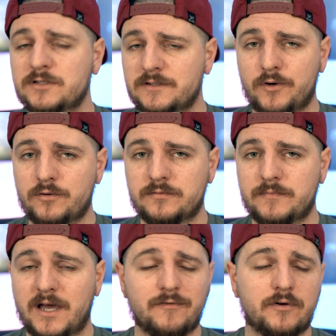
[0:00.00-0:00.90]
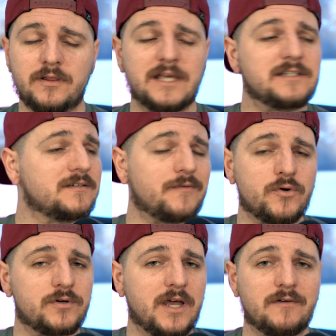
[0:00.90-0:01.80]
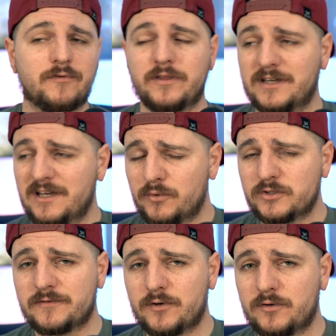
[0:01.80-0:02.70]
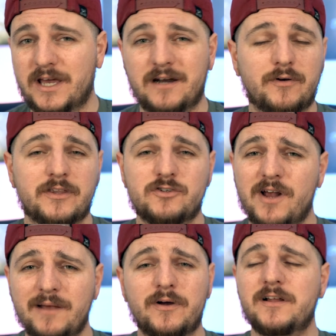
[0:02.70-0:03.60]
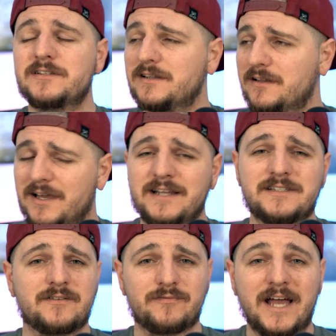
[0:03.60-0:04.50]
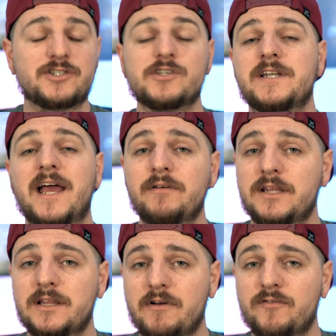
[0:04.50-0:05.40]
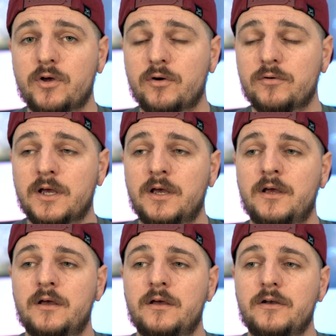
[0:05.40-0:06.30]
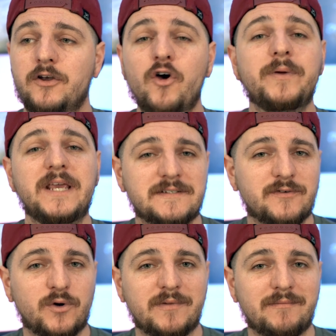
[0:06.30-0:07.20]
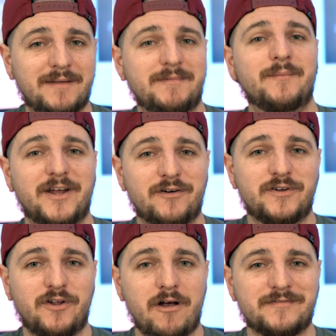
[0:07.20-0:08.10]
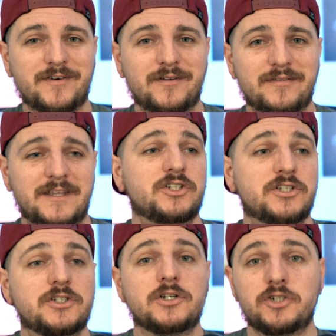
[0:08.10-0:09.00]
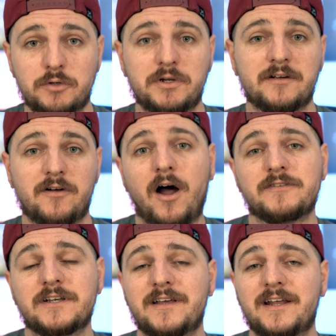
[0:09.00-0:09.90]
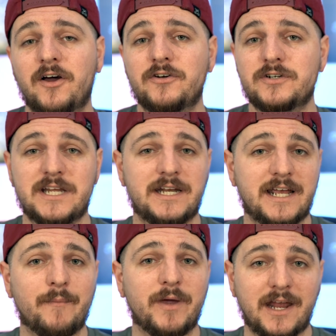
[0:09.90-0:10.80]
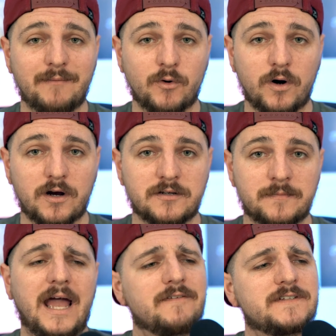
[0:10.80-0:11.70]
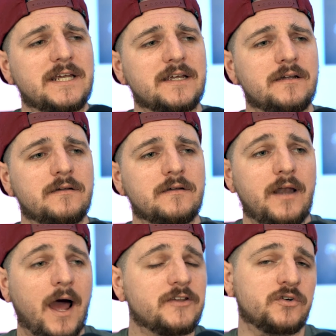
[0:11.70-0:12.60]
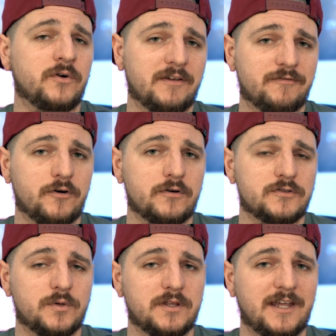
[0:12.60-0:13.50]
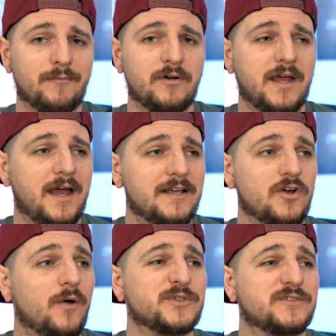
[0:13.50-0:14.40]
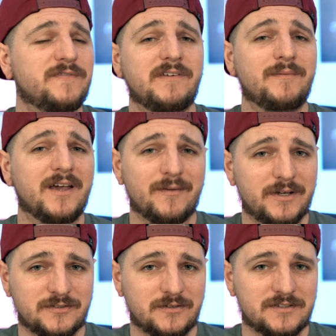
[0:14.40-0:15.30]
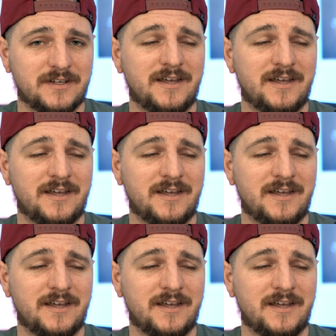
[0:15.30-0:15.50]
I've owned, out of all the lenses I've owned, out of all the gimbals I've owned, out of all the tripods and the lights and the flashes and everything I've ever owned, no piece of equipment made me a better photographer than just shooting often and understanding how my camera worked. I have taken not so great photos with a camera that has almost 50 megapixels,